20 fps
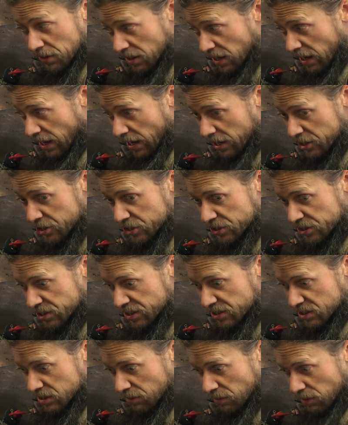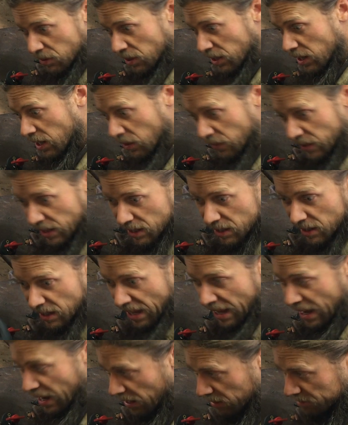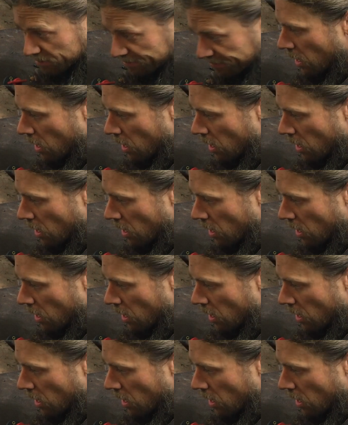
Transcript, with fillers: the dash because if I've got to go in and out,